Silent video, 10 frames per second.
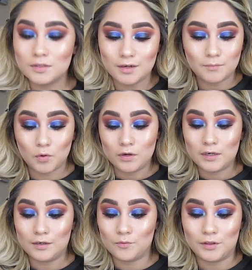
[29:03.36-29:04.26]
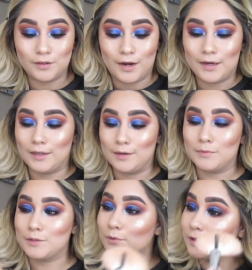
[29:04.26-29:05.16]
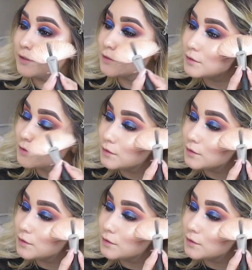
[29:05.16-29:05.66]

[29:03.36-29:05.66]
I'm going in with the highlight, mis pollas.